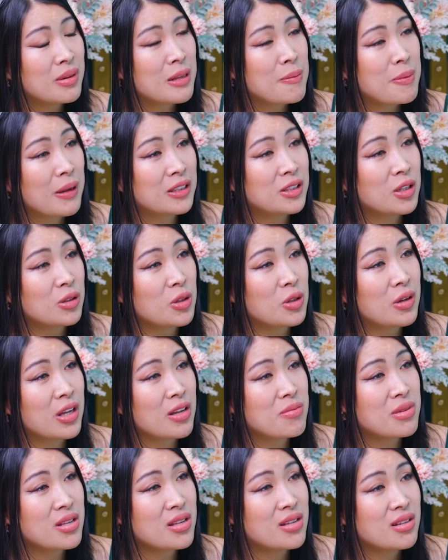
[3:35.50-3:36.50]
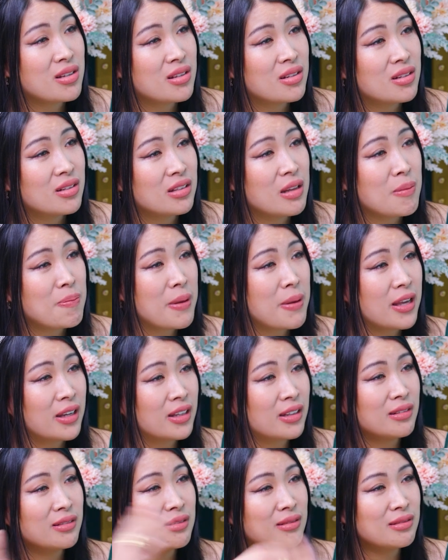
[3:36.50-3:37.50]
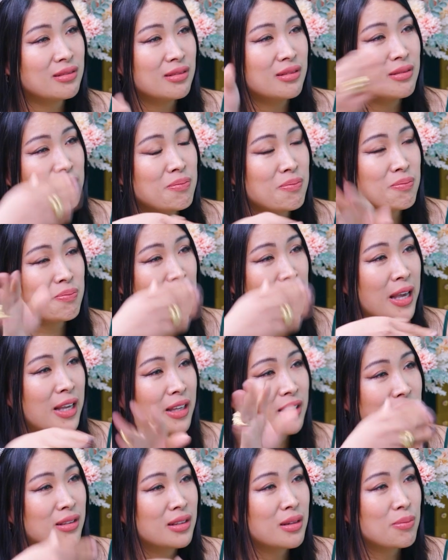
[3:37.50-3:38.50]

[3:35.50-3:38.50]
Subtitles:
the big deal you gave me? The big big.